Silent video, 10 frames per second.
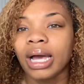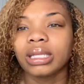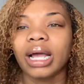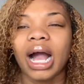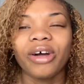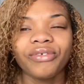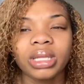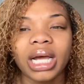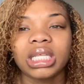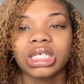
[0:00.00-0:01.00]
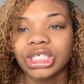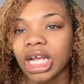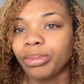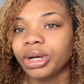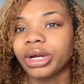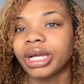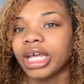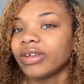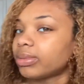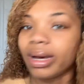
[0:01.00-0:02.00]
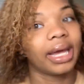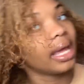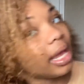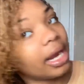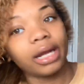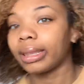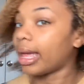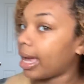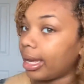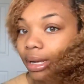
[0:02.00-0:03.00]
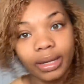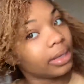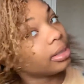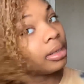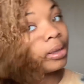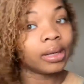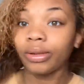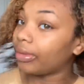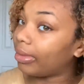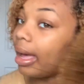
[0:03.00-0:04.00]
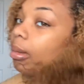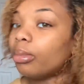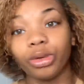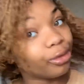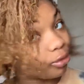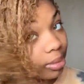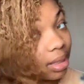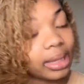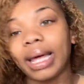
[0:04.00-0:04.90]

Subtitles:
like I feel like the Shea Butter gives my hair like that movement.